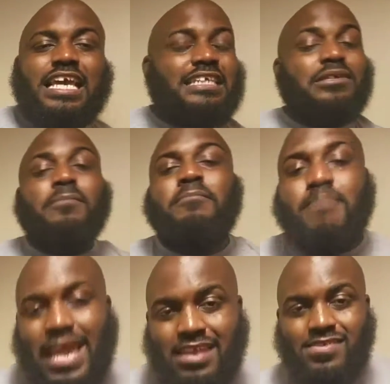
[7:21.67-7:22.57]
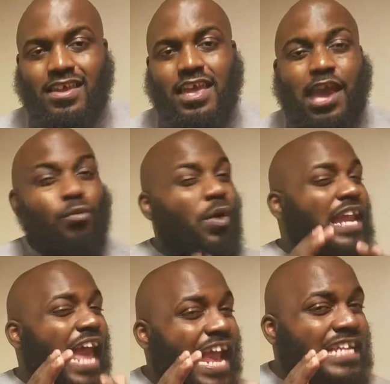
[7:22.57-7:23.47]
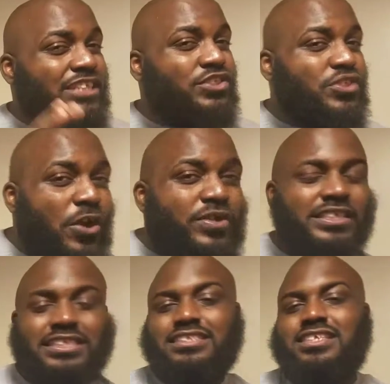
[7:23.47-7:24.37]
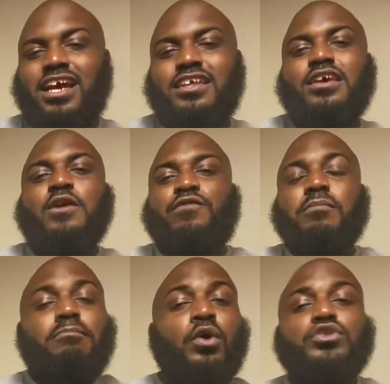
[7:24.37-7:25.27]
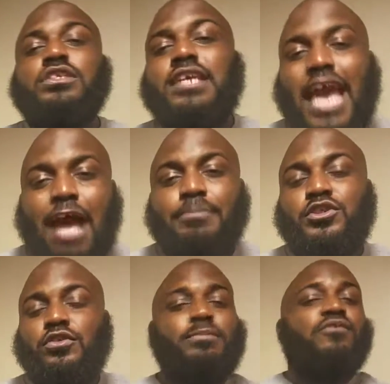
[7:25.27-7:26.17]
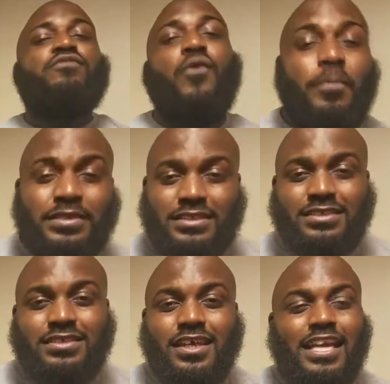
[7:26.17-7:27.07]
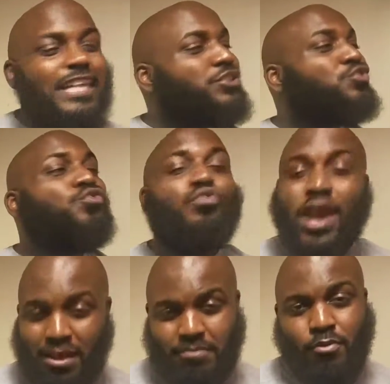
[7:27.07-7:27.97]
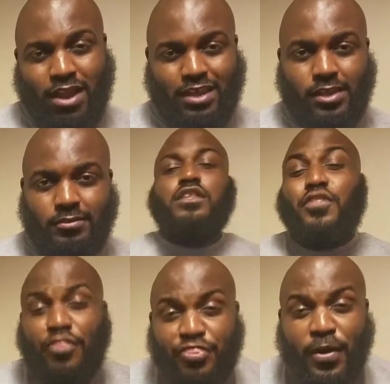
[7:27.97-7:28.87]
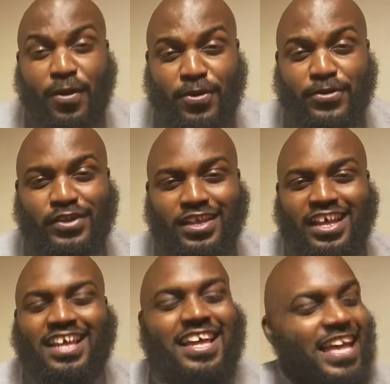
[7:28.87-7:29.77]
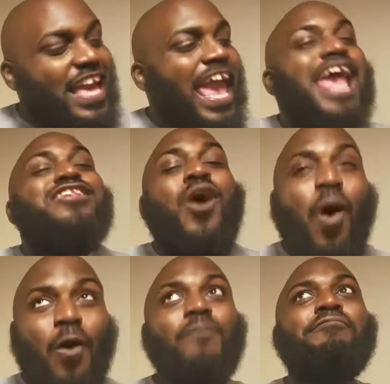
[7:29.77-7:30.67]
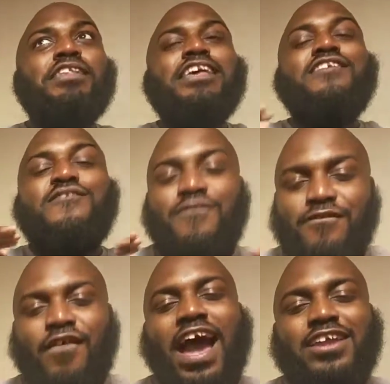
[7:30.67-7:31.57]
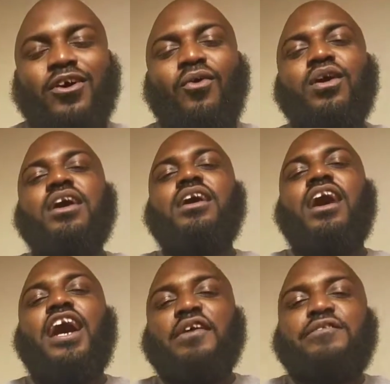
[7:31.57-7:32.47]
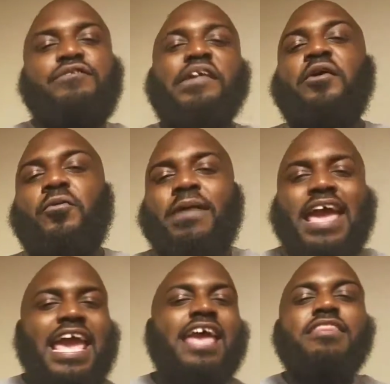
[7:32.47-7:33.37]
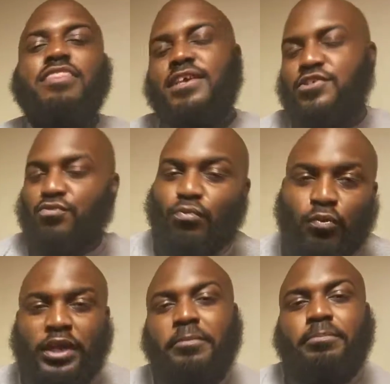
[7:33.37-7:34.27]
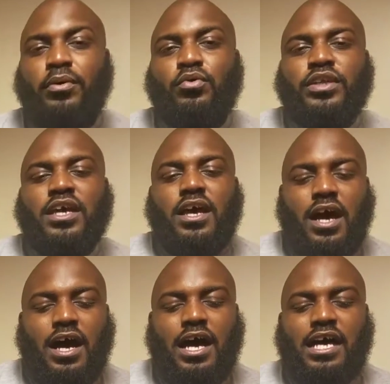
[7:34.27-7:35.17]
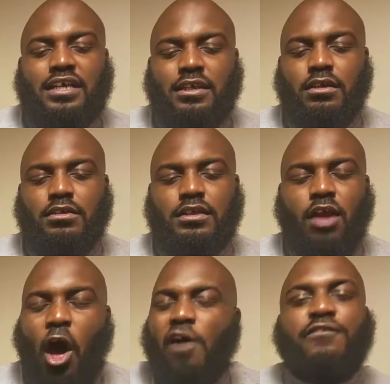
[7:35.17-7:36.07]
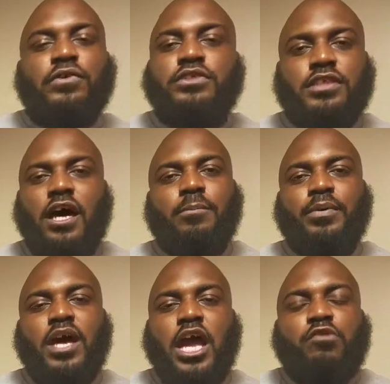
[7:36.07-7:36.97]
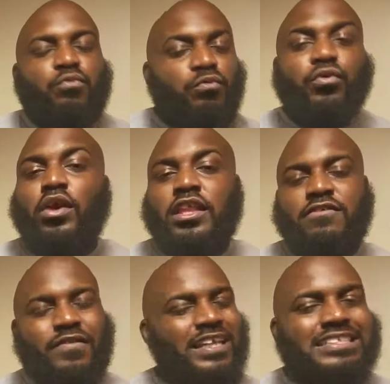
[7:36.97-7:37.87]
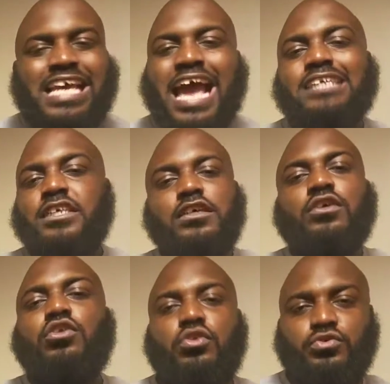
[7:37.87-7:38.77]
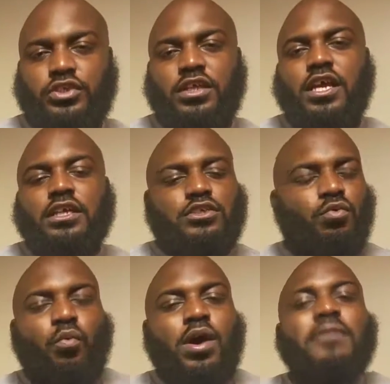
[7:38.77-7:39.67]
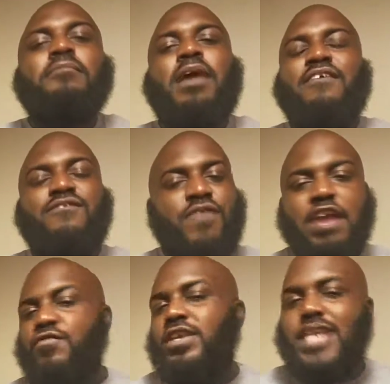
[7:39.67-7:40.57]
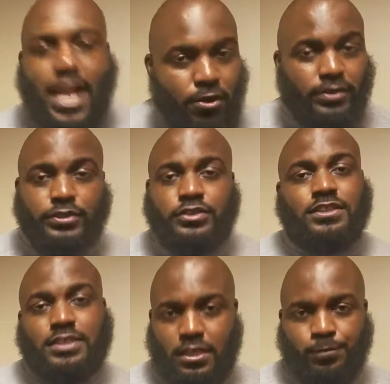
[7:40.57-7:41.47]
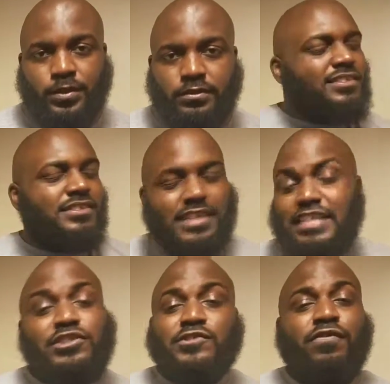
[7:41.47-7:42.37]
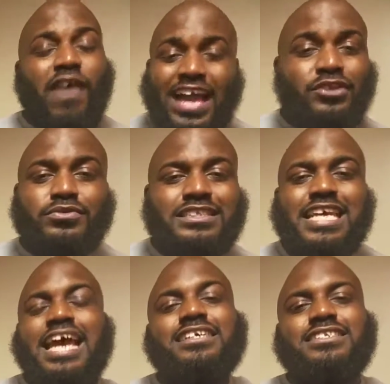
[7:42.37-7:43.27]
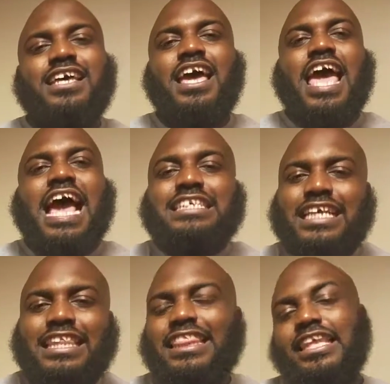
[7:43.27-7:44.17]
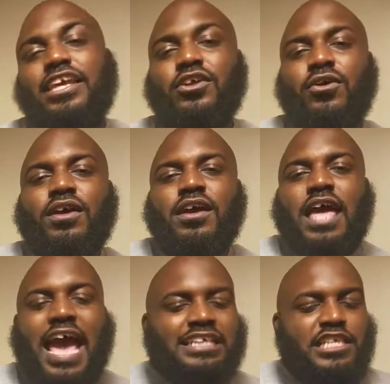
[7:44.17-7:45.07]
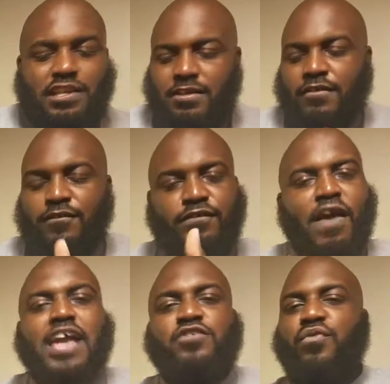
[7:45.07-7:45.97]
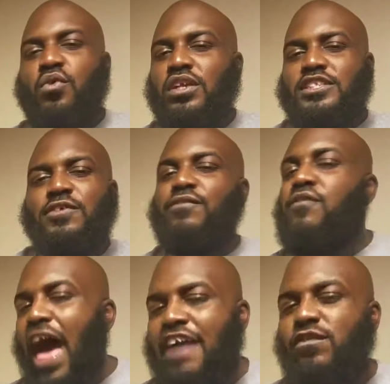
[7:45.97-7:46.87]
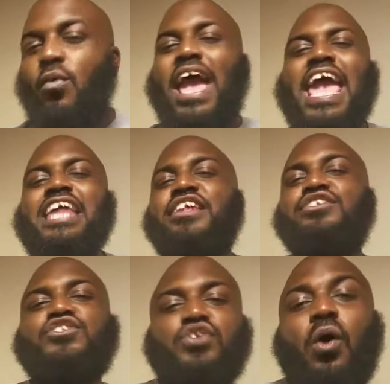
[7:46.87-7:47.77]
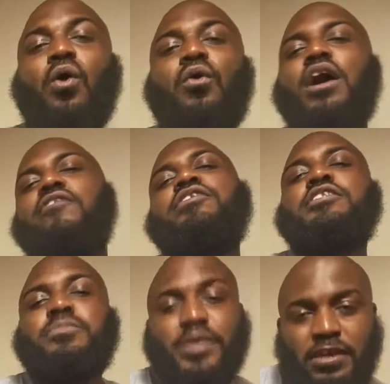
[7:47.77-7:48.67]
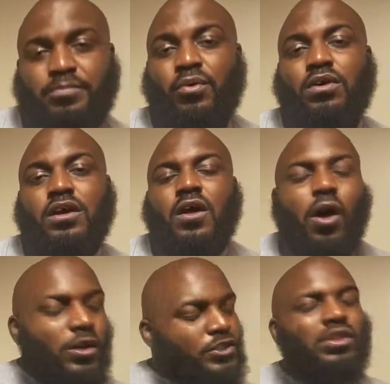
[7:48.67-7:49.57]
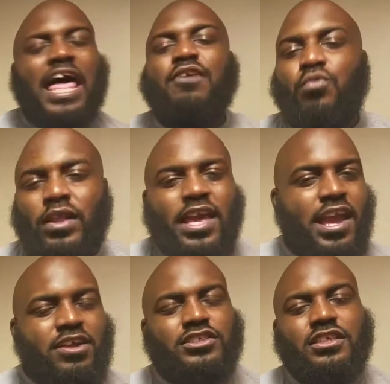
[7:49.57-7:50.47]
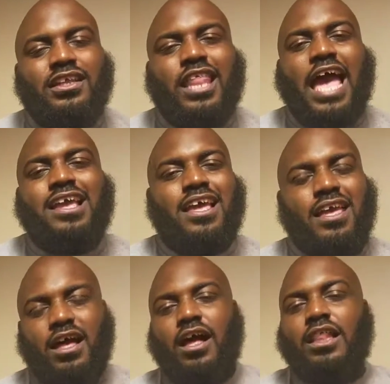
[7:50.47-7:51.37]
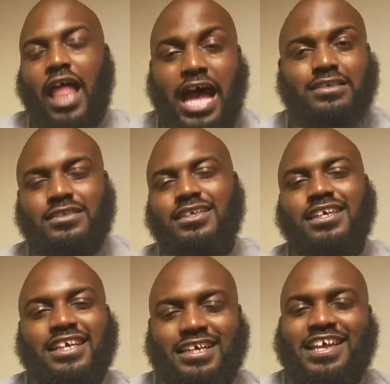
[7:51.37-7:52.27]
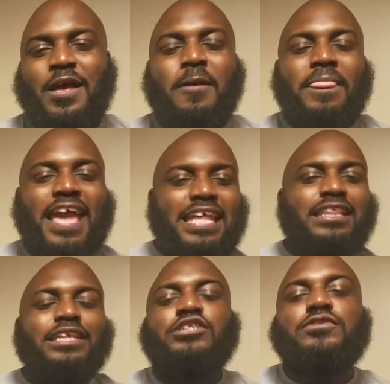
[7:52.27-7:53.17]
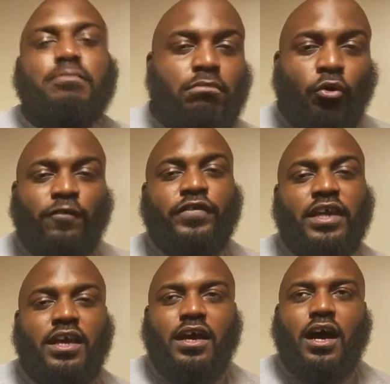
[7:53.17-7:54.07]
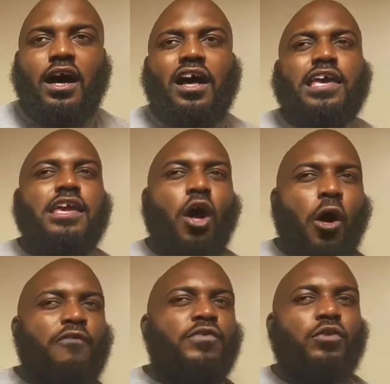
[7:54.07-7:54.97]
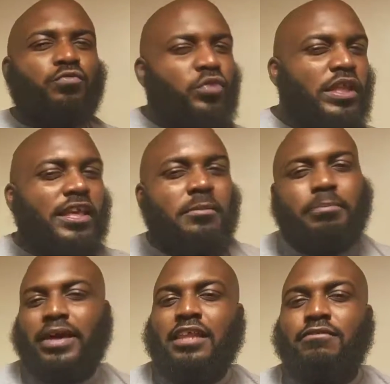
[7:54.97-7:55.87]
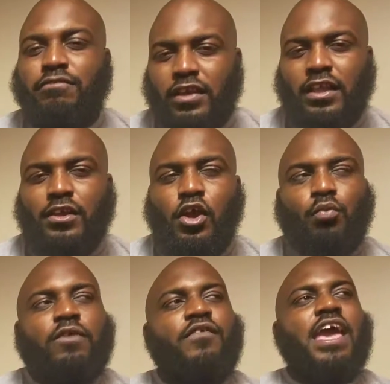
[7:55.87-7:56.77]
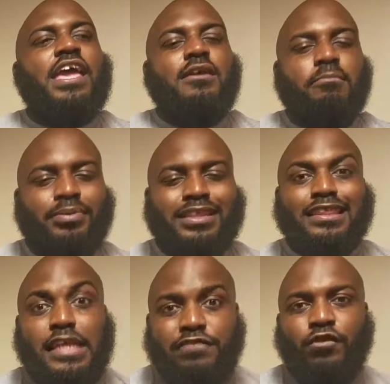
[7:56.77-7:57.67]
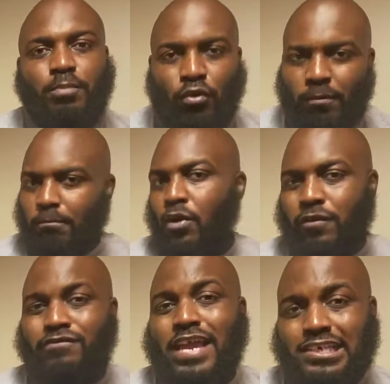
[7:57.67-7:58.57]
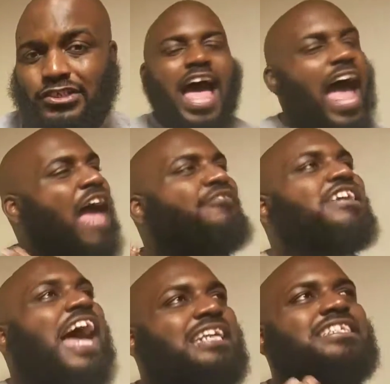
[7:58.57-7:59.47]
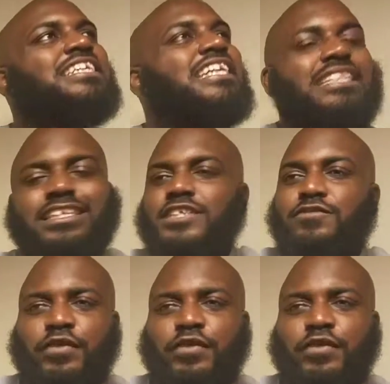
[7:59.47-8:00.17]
is amazing. And what Andy Serkis has done for motion capture performances is groundbreaking. The third and hopefully final film in this reboot offers up a really fantastic conclusion to one of my favorite characters in cinema. Caesar's final test as a leader as he fights for the survival and the soul of his people. I also like Willy Harrison a lot in this movie. He offered a really compelling villain with a believable motivation. I have got to get these